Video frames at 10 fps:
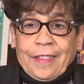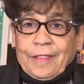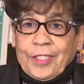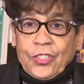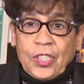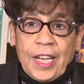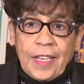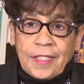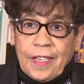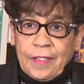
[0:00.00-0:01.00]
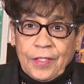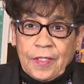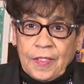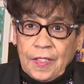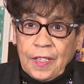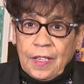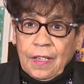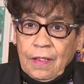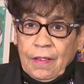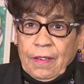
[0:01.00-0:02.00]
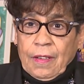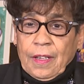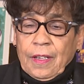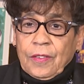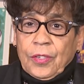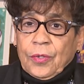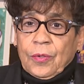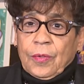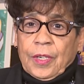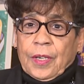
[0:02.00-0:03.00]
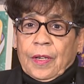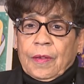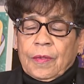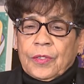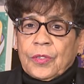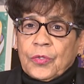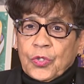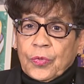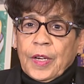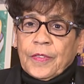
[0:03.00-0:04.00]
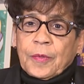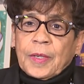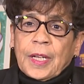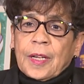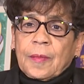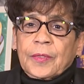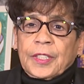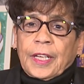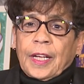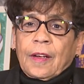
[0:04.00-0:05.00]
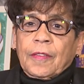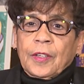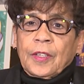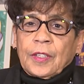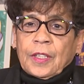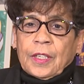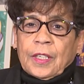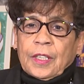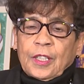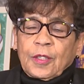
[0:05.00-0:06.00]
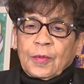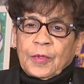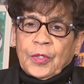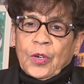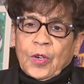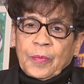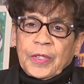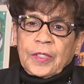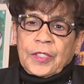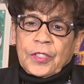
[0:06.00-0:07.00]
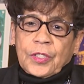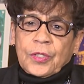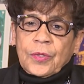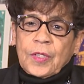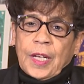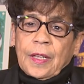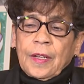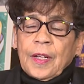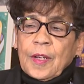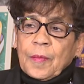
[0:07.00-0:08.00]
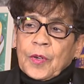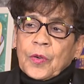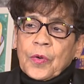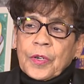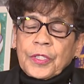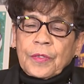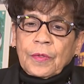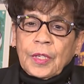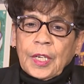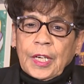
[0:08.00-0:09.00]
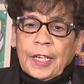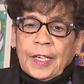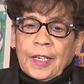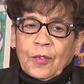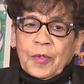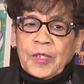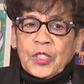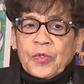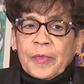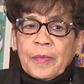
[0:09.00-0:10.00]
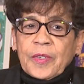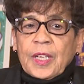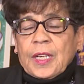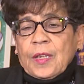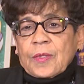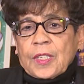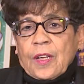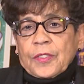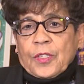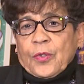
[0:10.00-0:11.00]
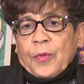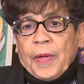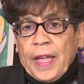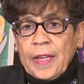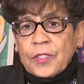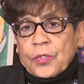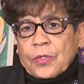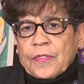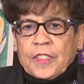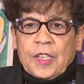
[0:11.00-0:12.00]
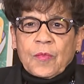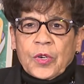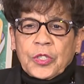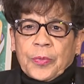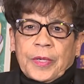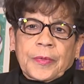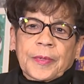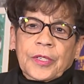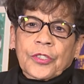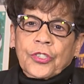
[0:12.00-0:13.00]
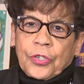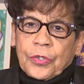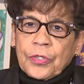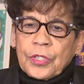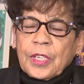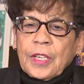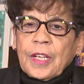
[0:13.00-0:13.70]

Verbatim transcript: such an asset to the city and to, uh, to Swift to be able to have, uh, you know, a building to do that. But of course, uh, we must remember that he was also the pastor of St. Mark's Presbyterian Church